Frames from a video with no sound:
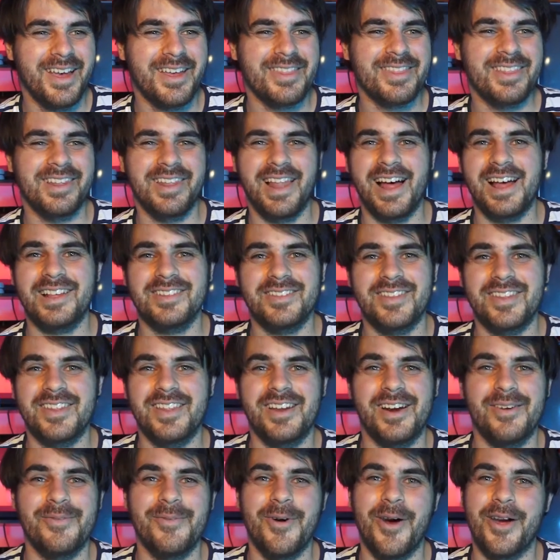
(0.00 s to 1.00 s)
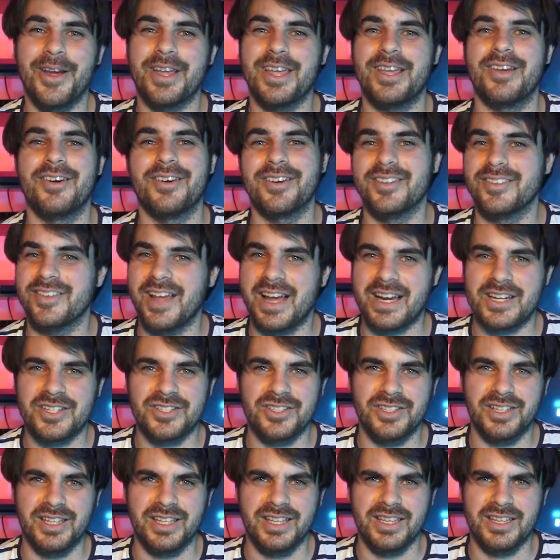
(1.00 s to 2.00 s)
the last thing that I'm working on is
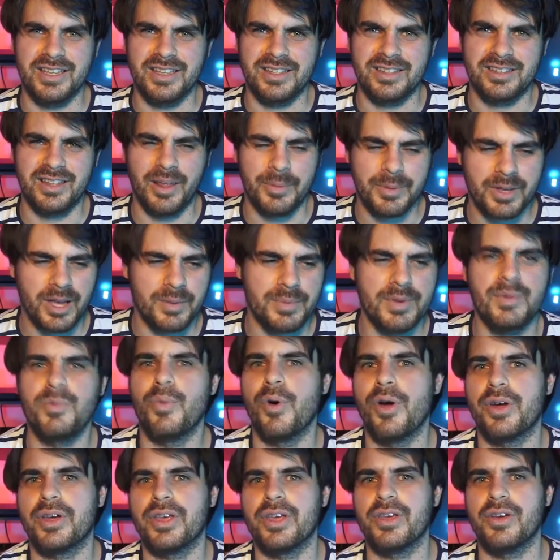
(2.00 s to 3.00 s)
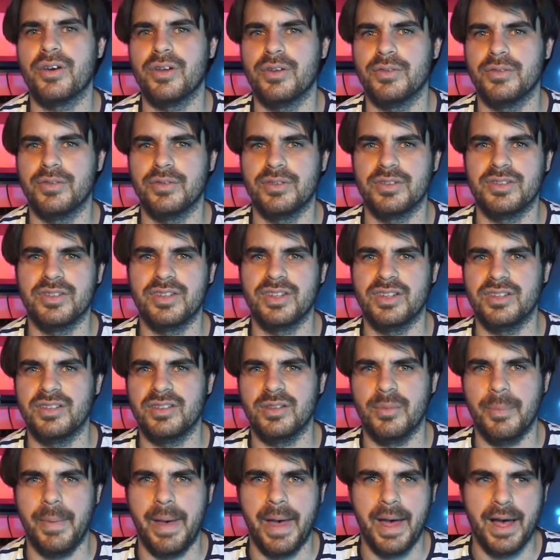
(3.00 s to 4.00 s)
actually something I've been working on
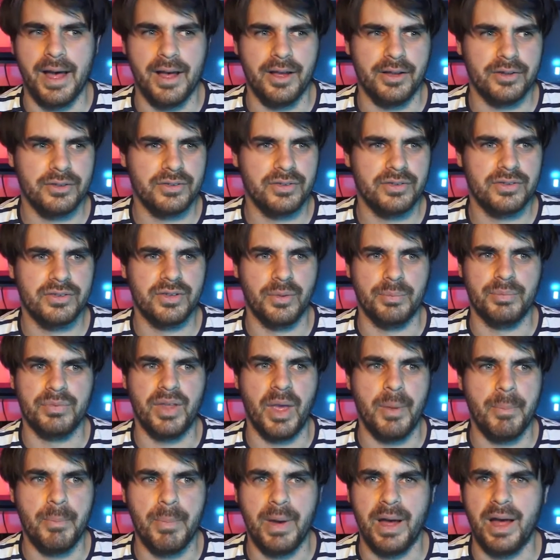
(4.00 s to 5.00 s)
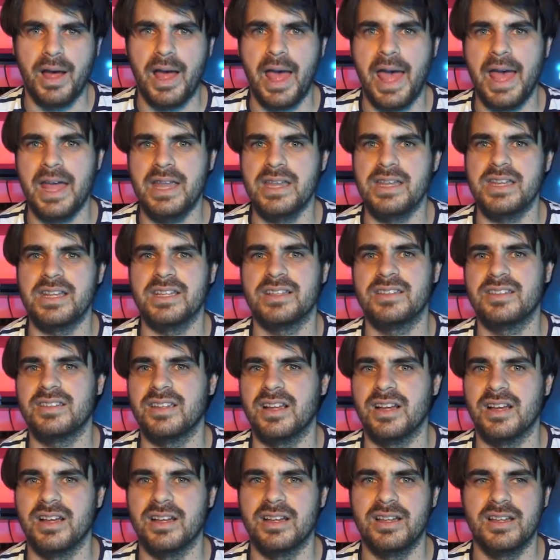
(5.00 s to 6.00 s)
since about September, and it's
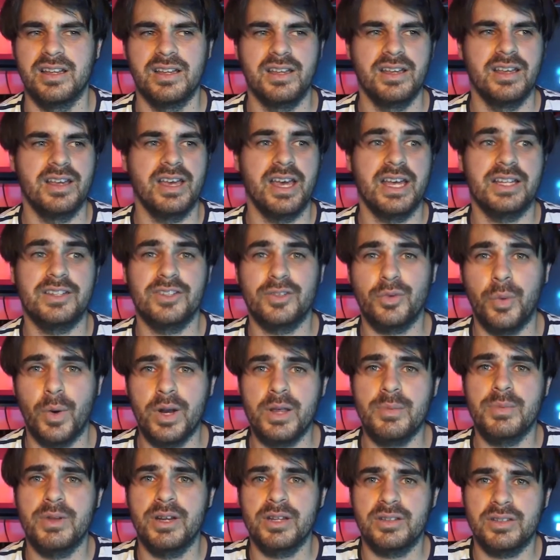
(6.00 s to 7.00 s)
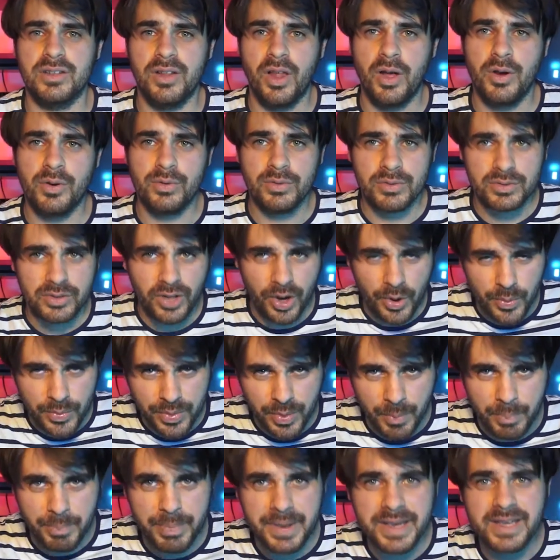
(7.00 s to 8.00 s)
20 minutes long. So
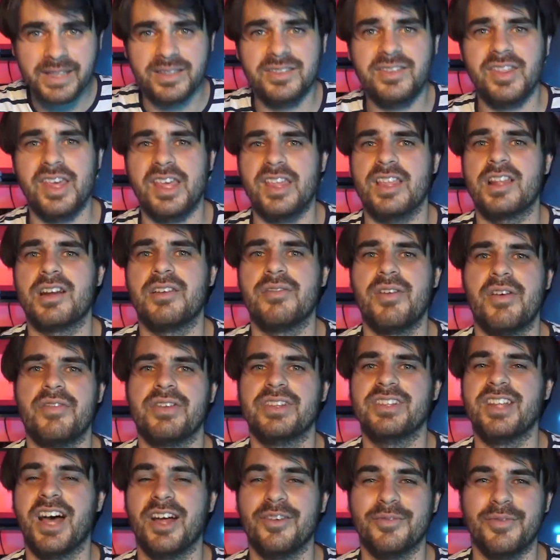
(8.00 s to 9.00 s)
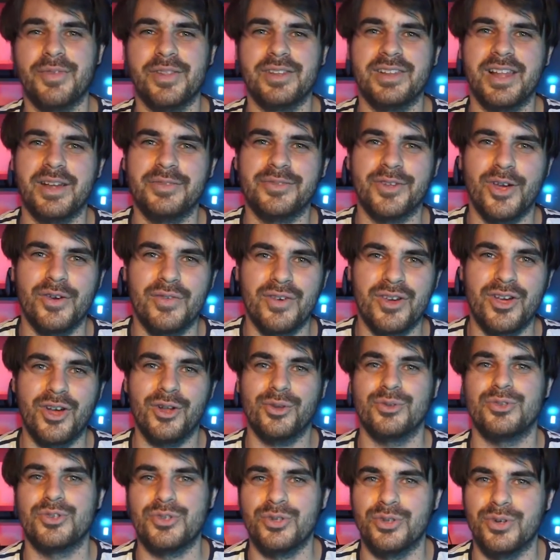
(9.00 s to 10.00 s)
the biggest thing that I've ever done for the Leftover
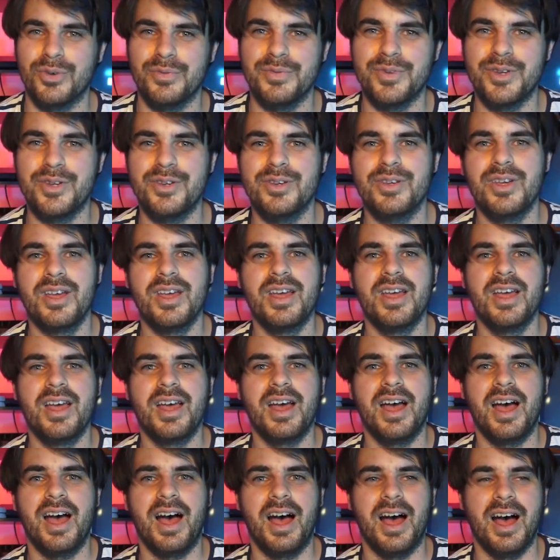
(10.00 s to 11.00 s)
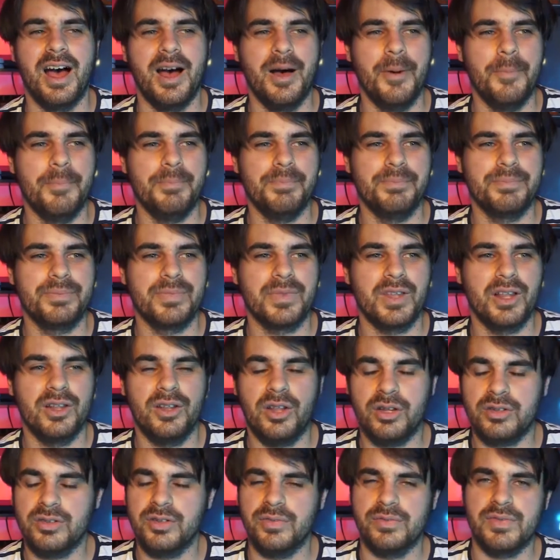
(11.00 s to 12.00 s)
Culture review.
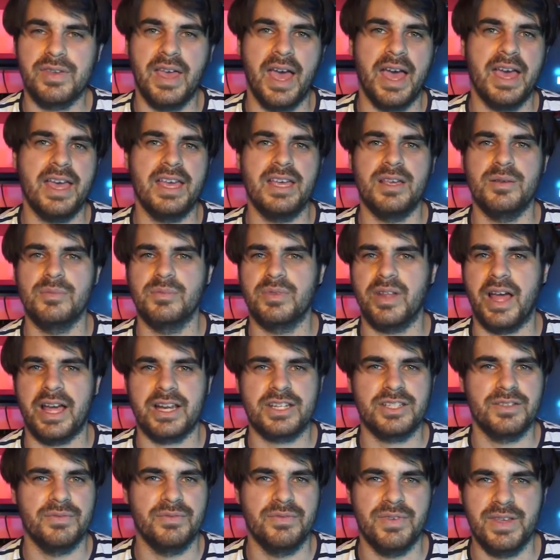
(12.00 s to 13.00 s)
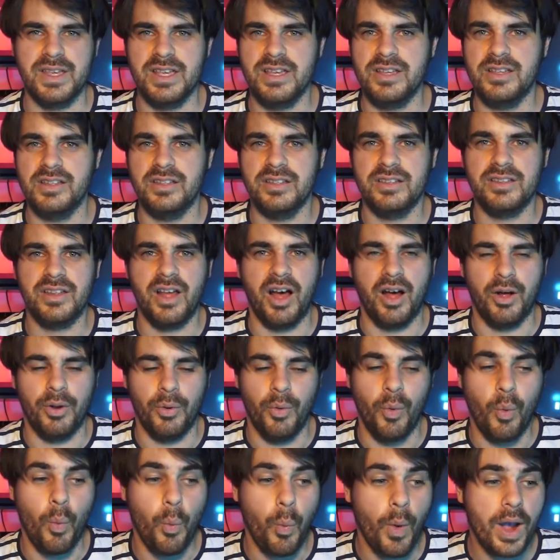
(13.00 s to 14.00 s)
Lots of games, action figures.
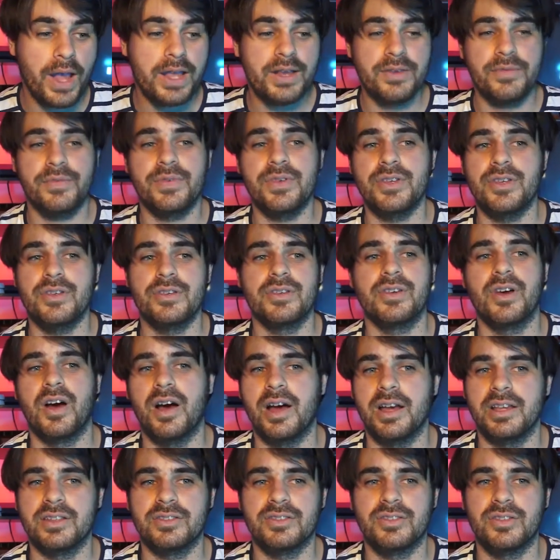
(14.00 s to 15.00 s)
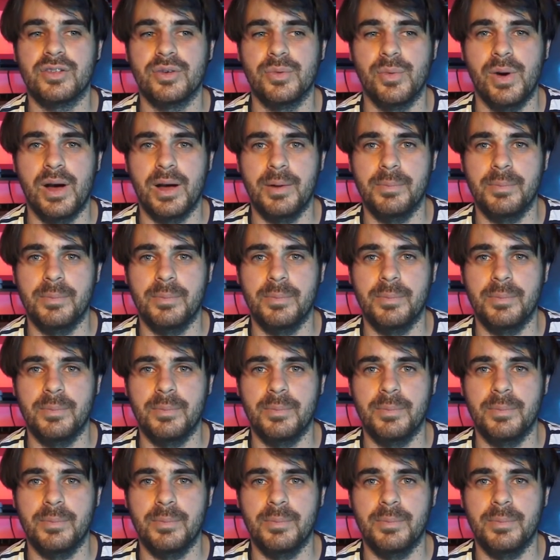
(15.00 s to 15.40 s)
I'll wait for you guys to